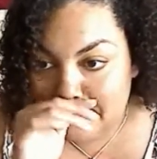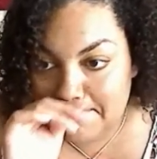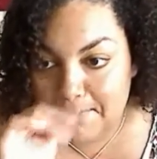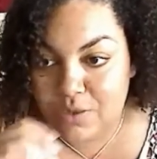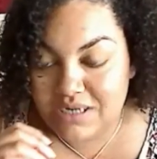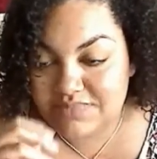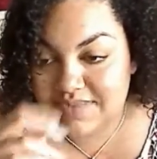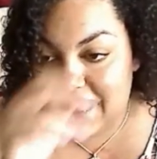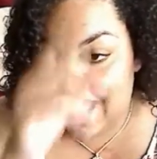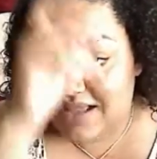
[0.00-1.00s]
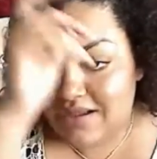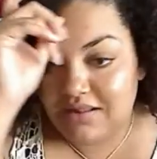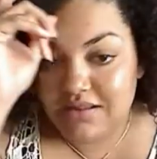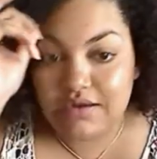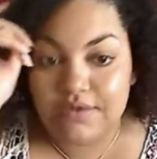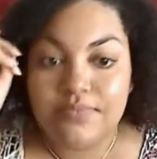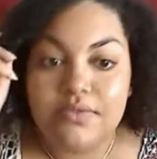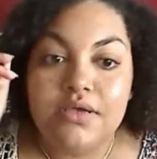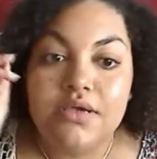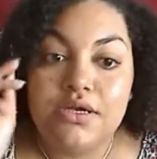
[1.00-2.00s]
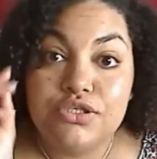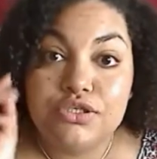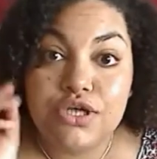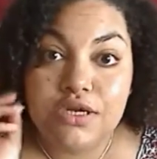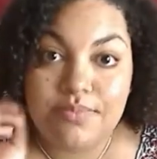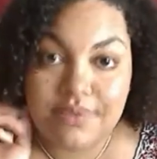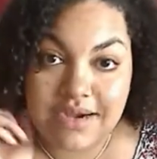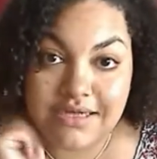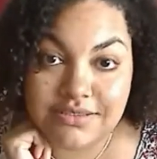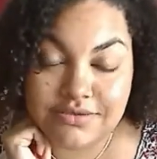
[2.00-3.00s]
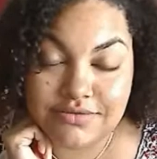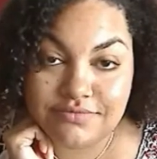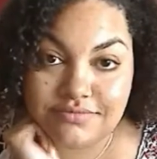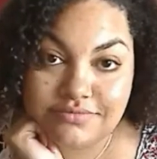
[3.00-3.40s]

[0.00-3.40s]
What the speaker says: What is my eye color? Dark brown.